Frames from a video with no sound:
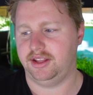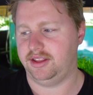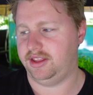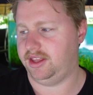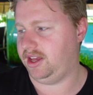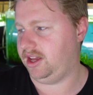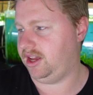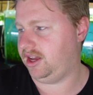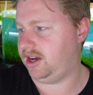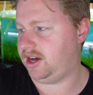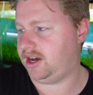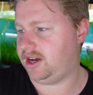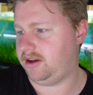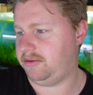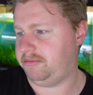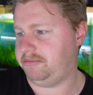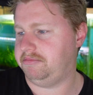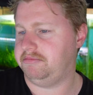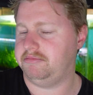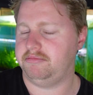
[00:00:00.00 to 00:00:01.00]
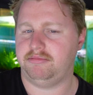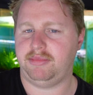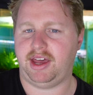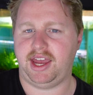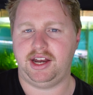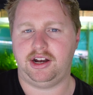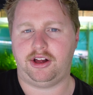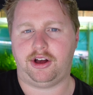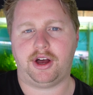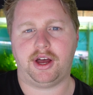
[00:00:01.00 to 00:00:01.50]
the
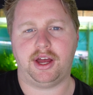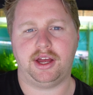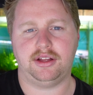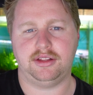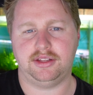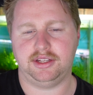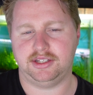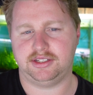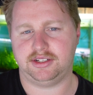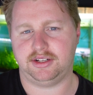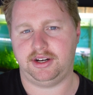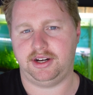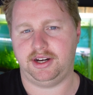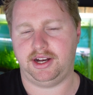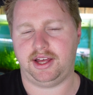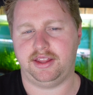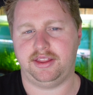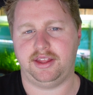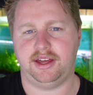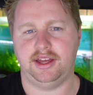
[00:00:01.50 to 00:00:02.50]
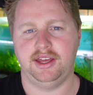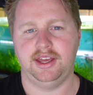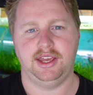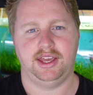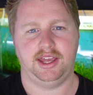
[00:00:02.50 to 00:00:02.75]
main aisle is on another,